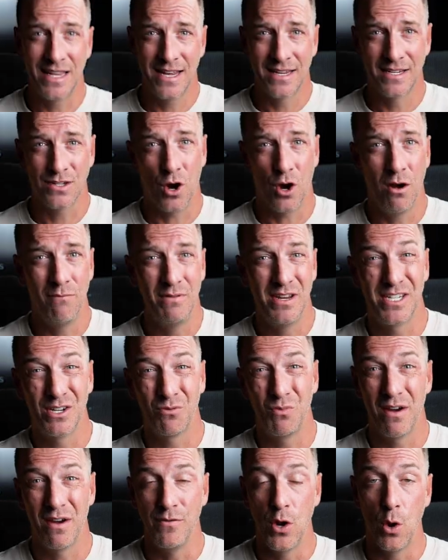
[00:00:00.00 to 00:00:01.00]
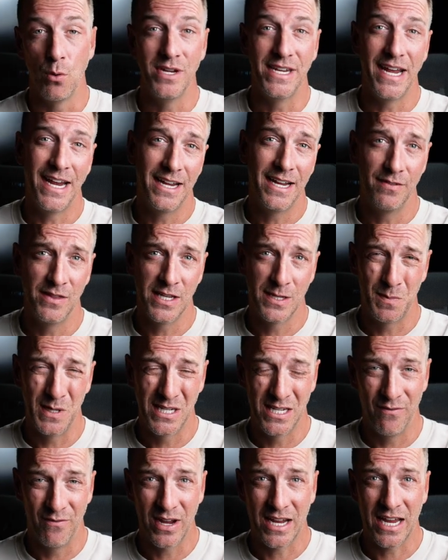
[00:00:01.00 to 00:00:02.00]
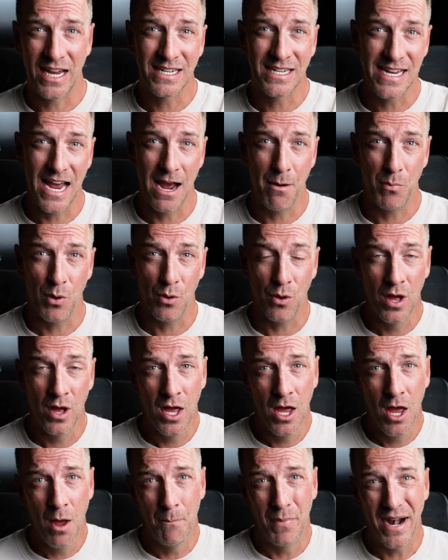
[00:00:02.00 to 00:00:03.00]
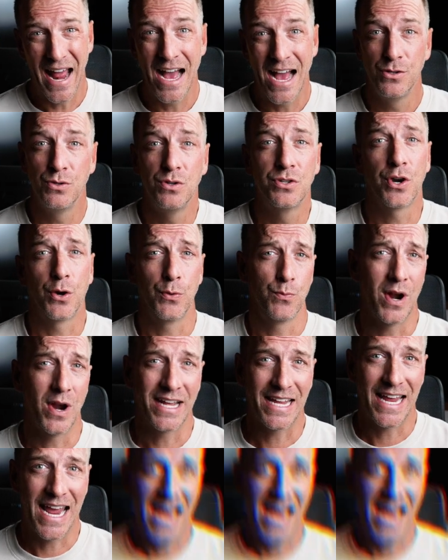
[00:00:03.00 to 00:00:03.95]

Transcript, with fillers: this. Obviously we have no data in the specific example, but as you start running